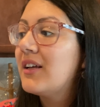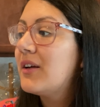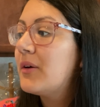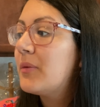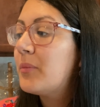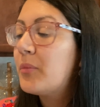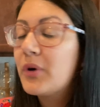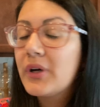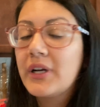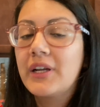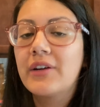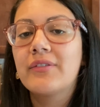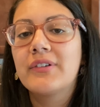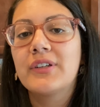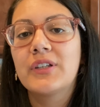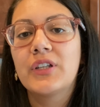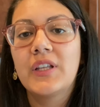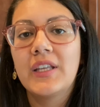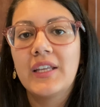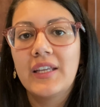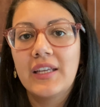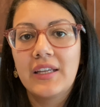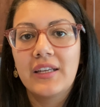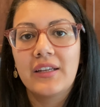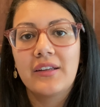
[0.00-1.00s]
morning
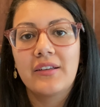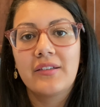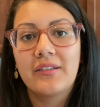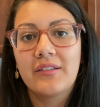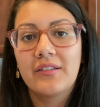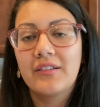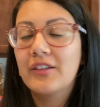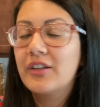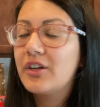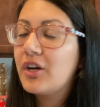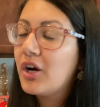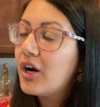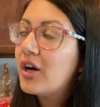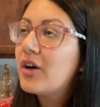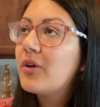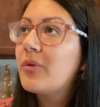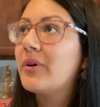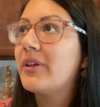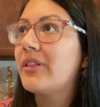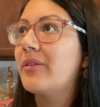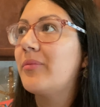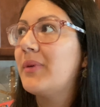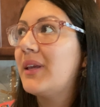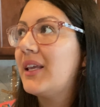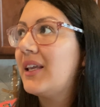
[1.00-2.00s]
routines, cook
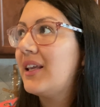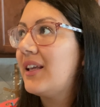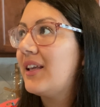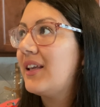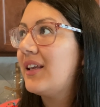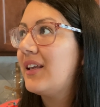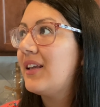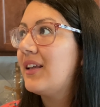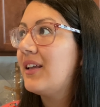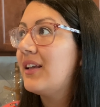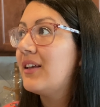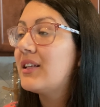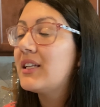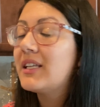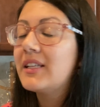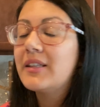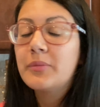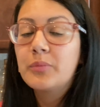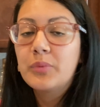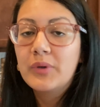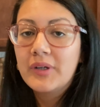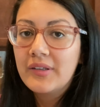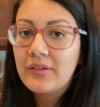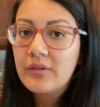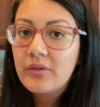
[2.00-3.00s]
with me,
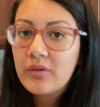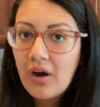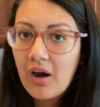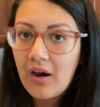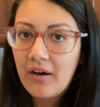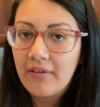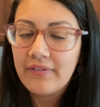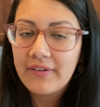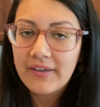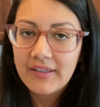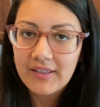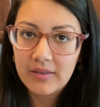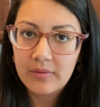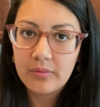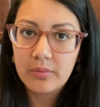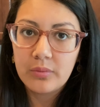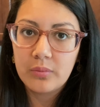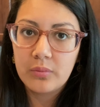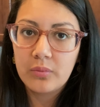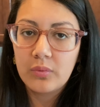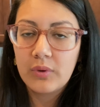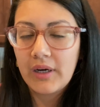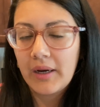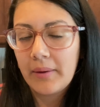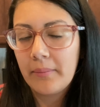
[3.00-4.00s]
Nespresso coffee is
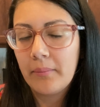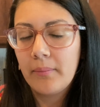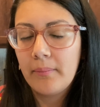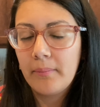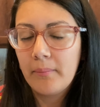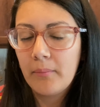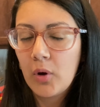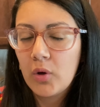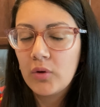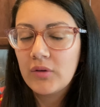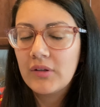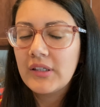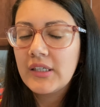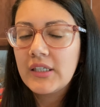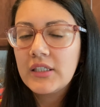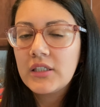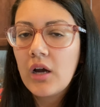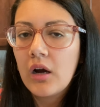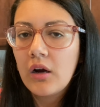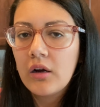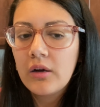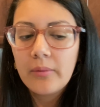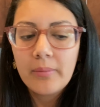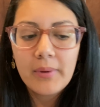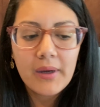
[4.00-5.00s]
what I mostly
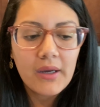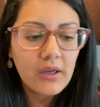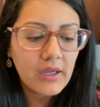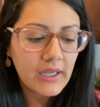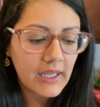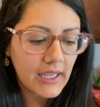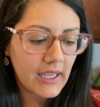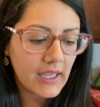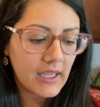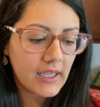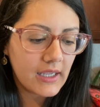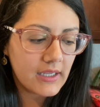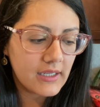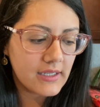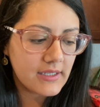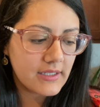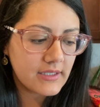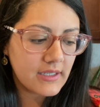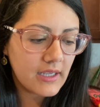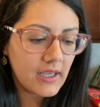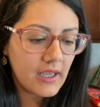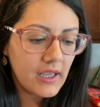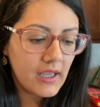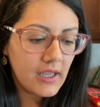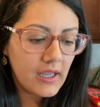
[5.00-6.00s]
talk about, and
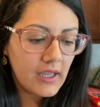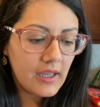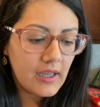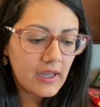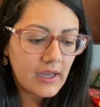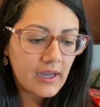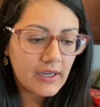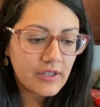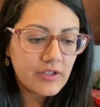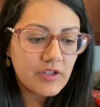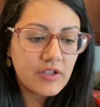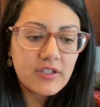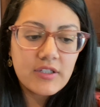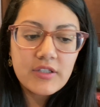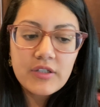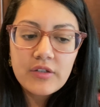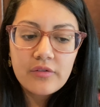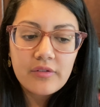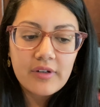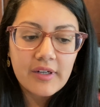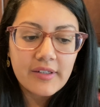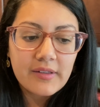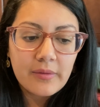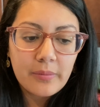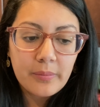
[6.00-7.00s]
I just do
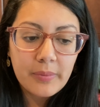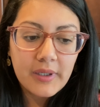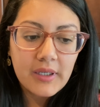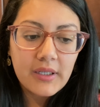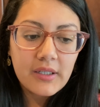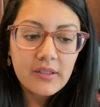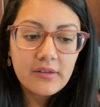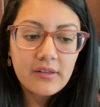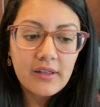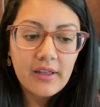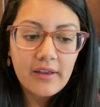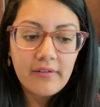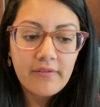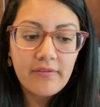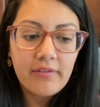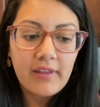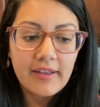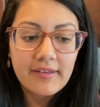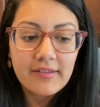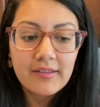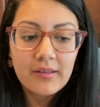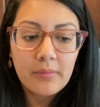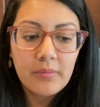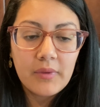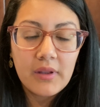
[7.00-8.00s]
recipes. If
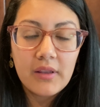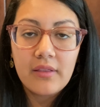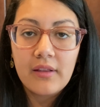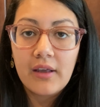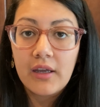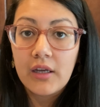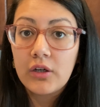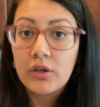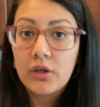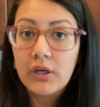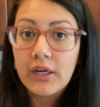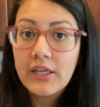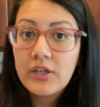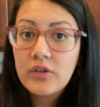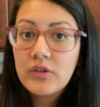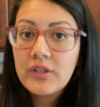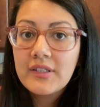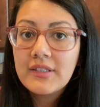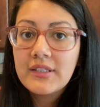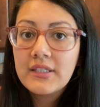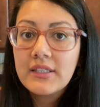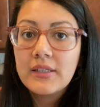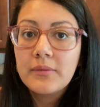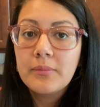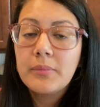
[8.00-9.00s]
that's something that you're
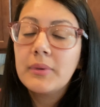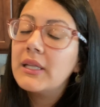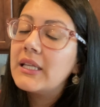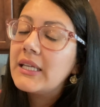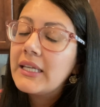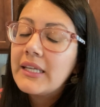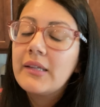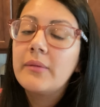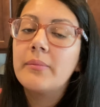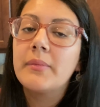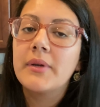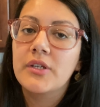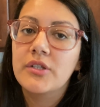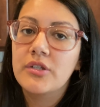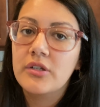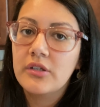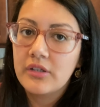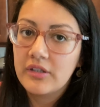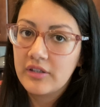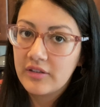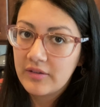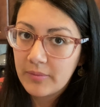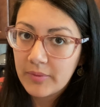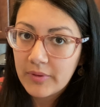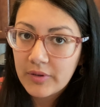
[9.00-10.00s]
interested, please make sure
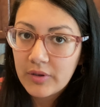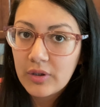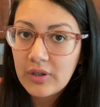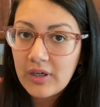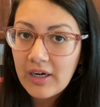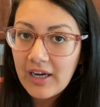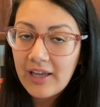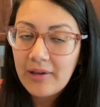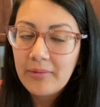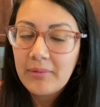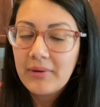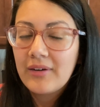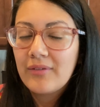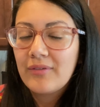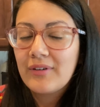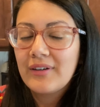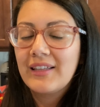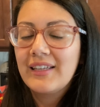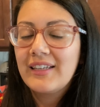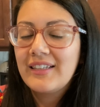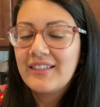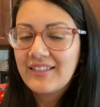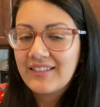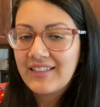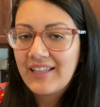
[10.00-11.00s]
to subscribe. It
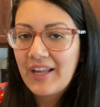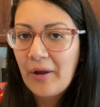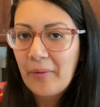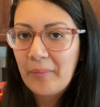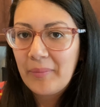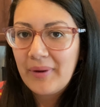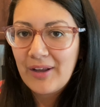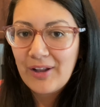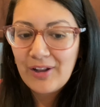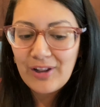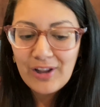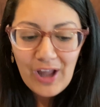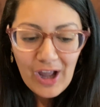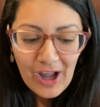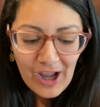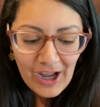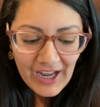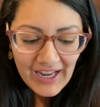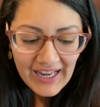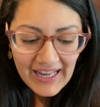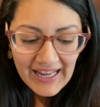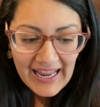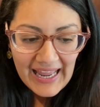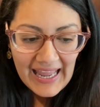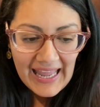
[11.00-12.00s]
really does help me a
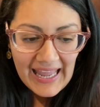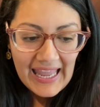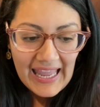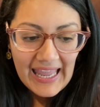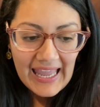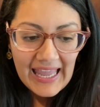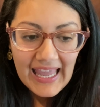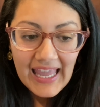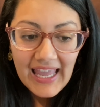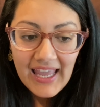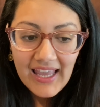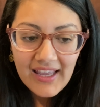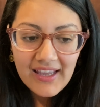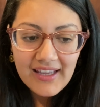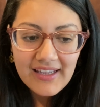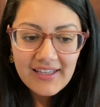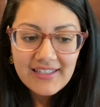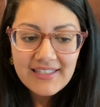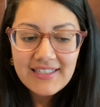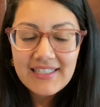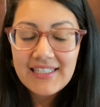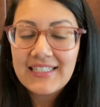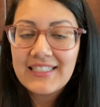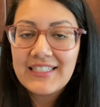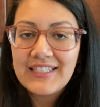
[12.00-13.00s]
lot.
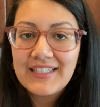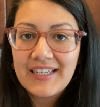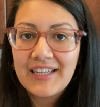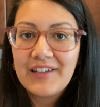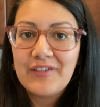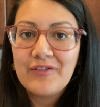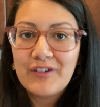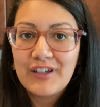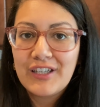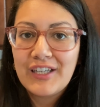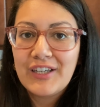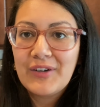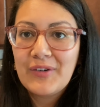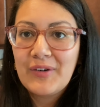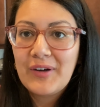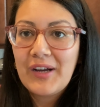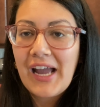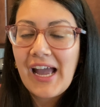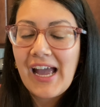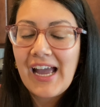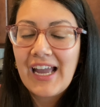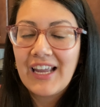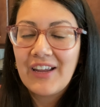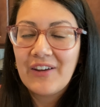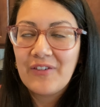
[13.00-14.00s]
And in today's video,
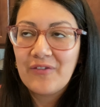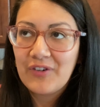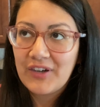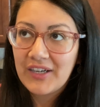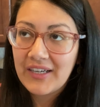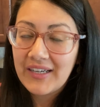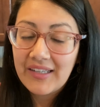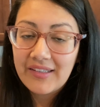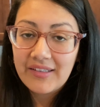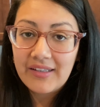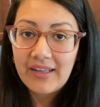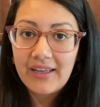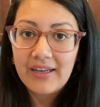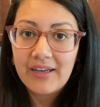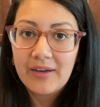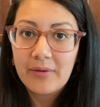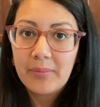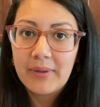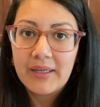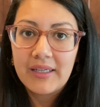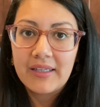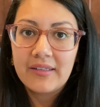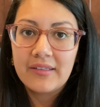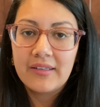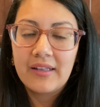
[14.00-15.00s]
I am very excited
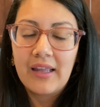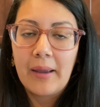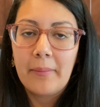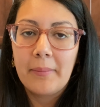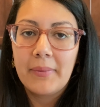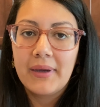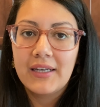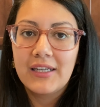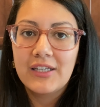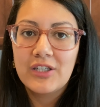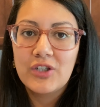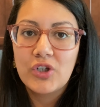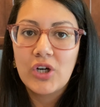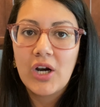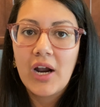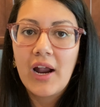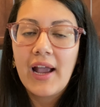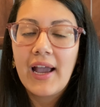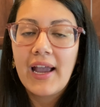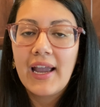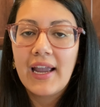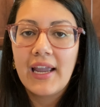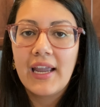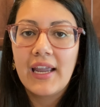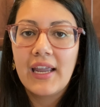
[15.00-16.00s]
because I'm gonna
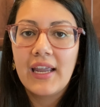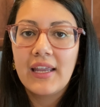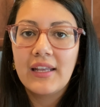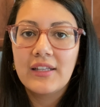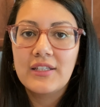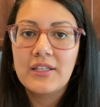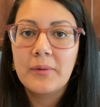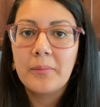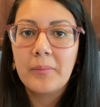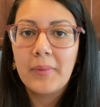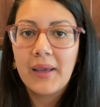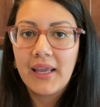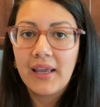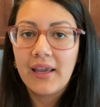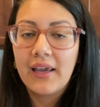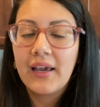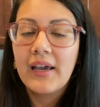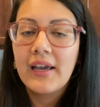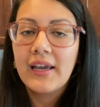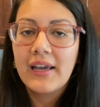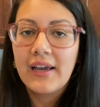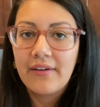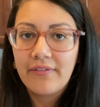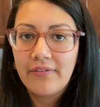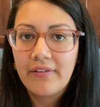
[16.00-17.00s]
try to make
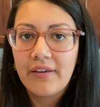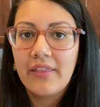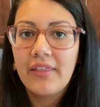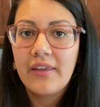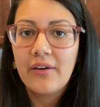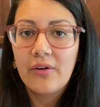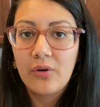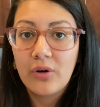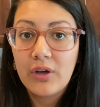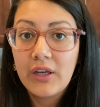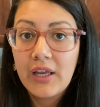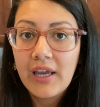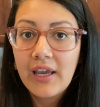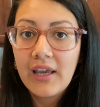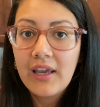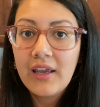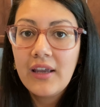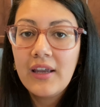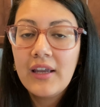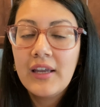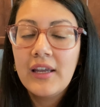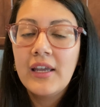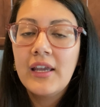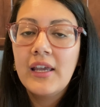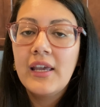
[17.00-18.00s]
café de olla.
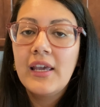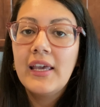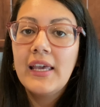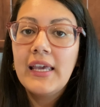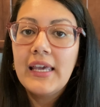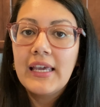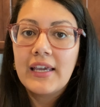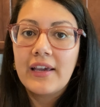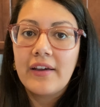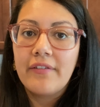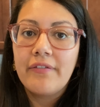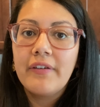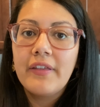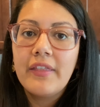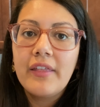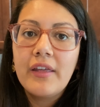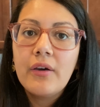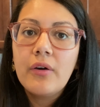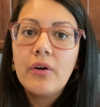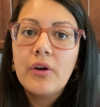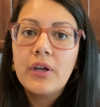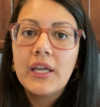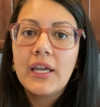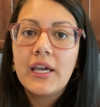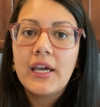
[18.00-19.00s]
Café de
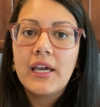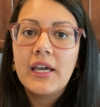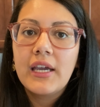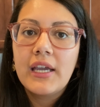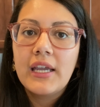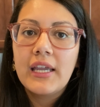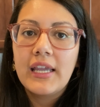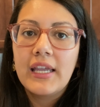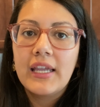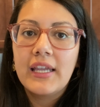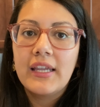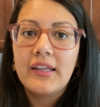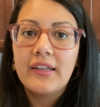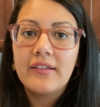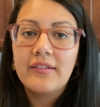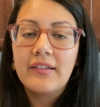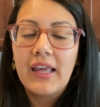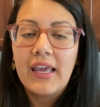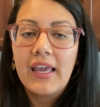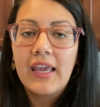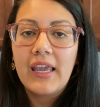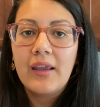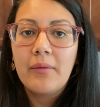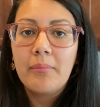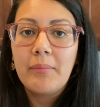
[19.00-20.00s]
olla is
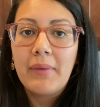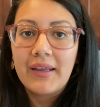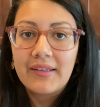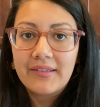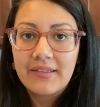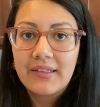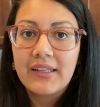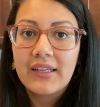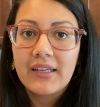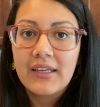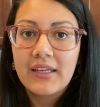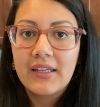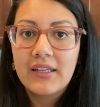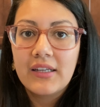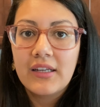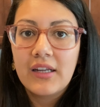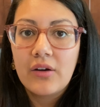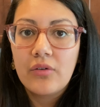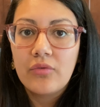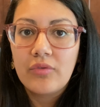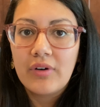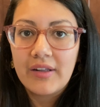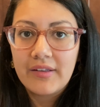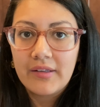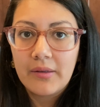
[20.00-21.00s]
a Mexican
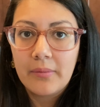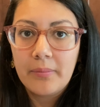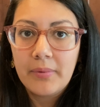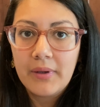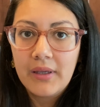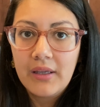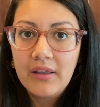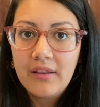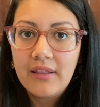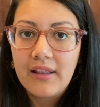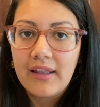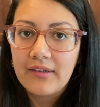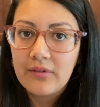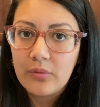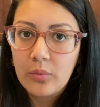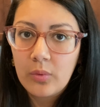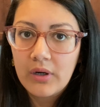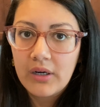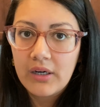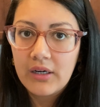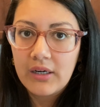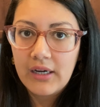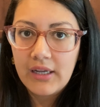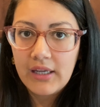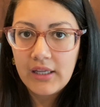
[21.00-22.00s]
recipe. That's
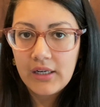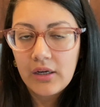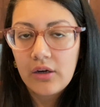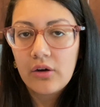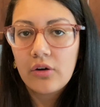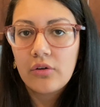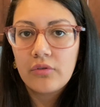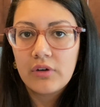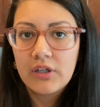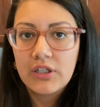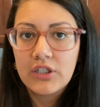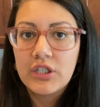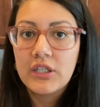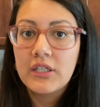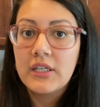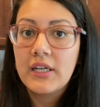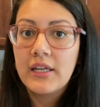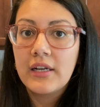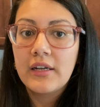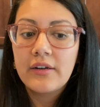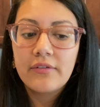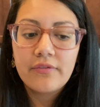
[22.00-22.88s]
where it originated